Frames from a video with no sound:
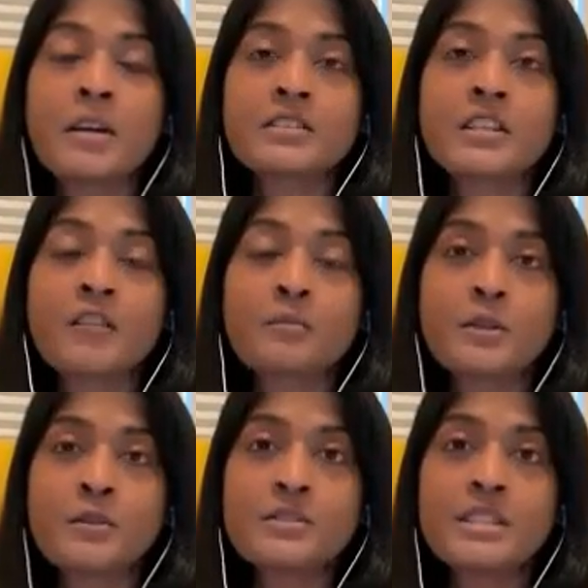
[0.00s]
because they're
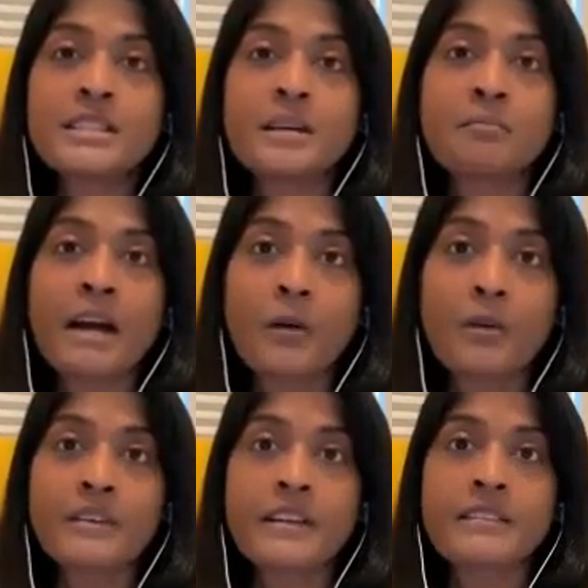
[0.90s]
abusing their
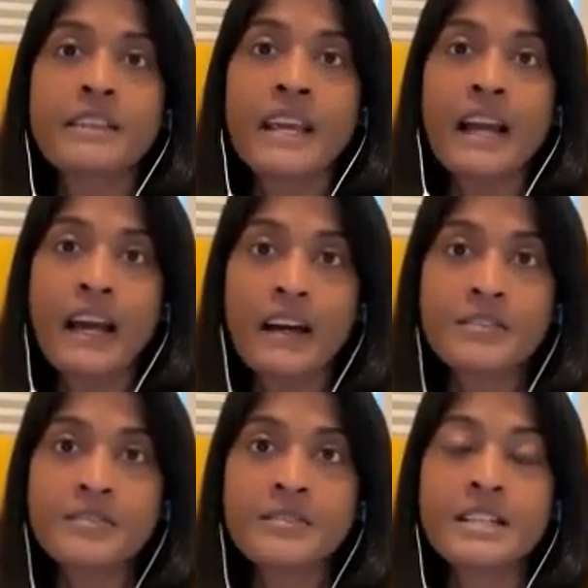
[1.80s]
power that they
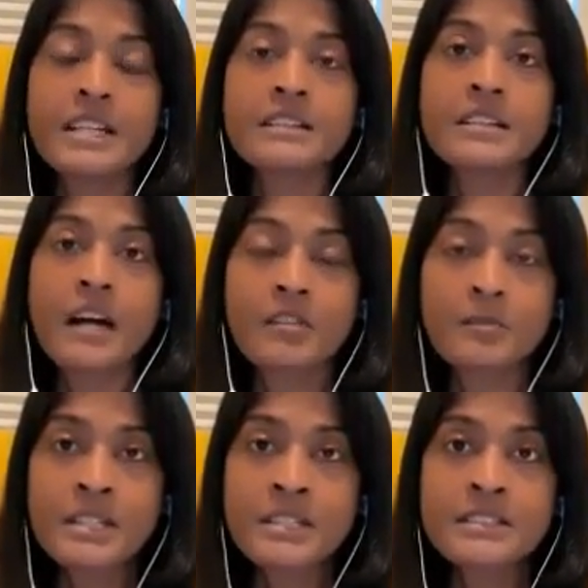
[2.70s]
have in
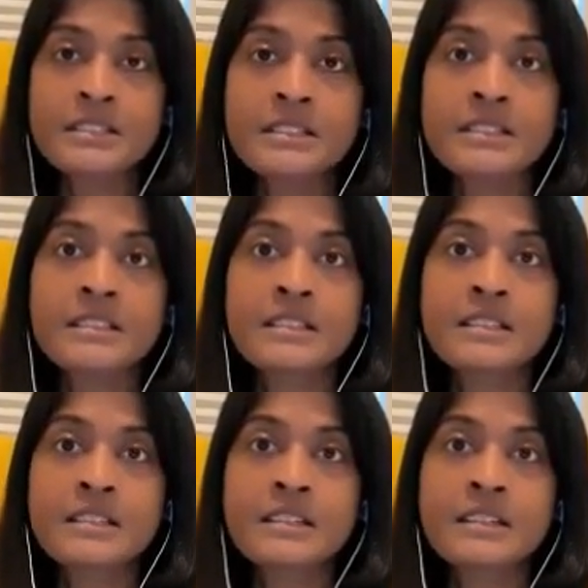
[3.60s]
government
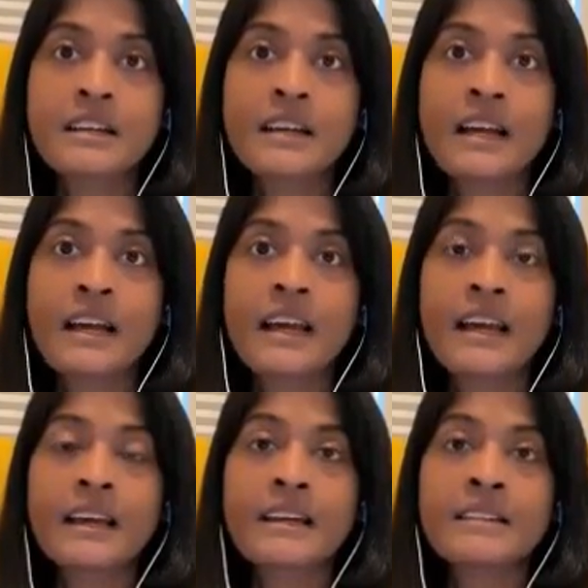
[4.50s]

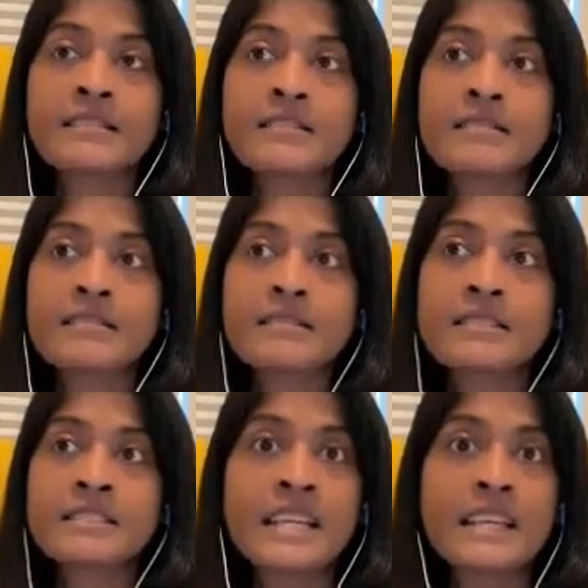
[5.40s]
and
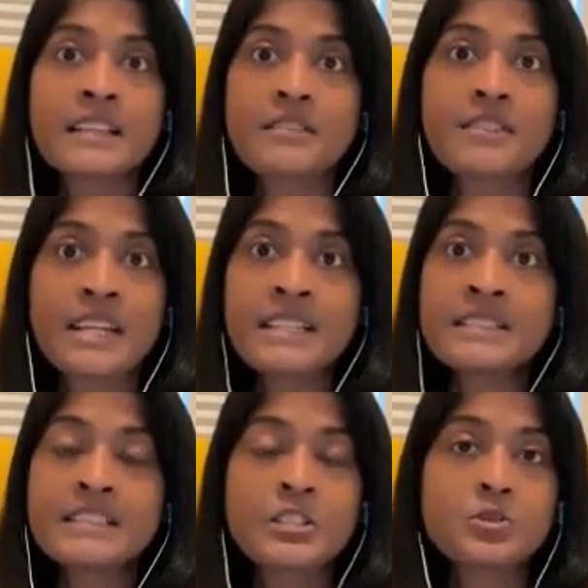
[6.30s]
taking the
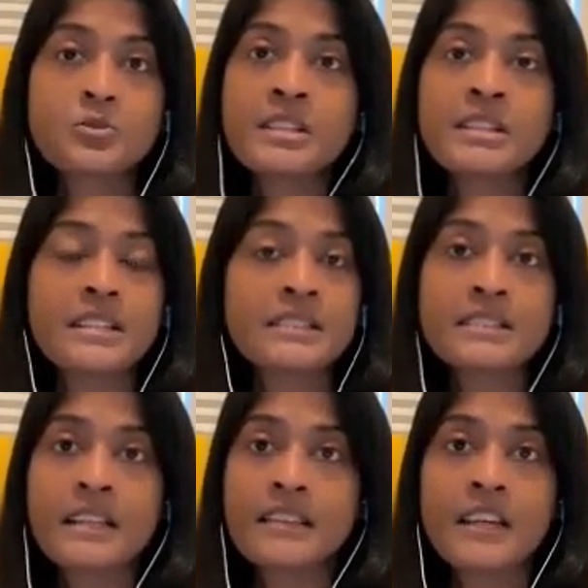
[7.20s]
reins and doing
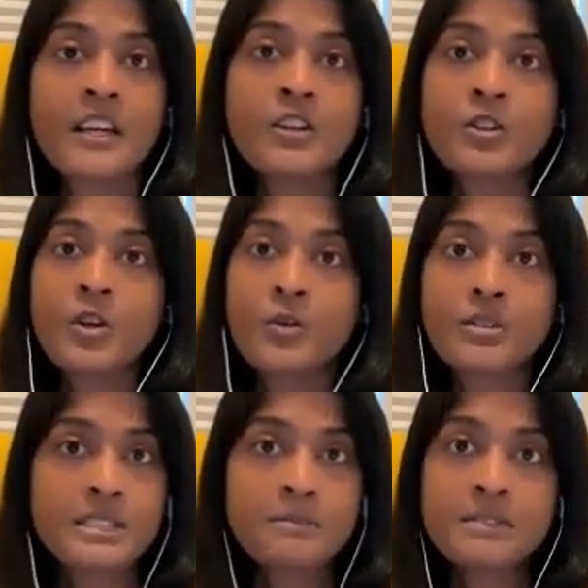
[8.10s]
things that they know
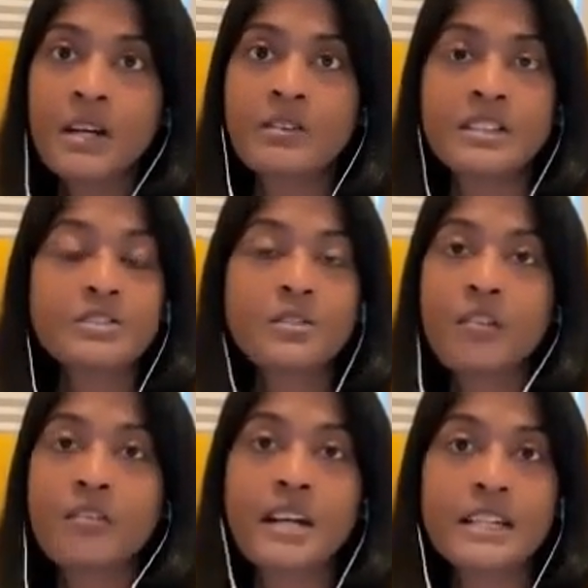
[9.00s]
deep down is
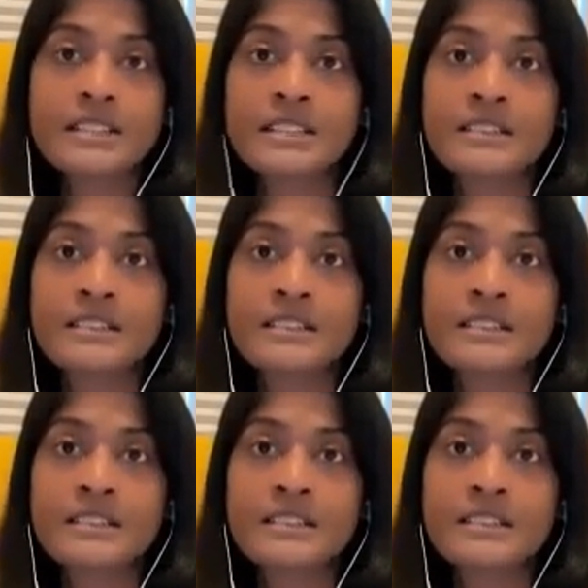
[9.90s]
not right.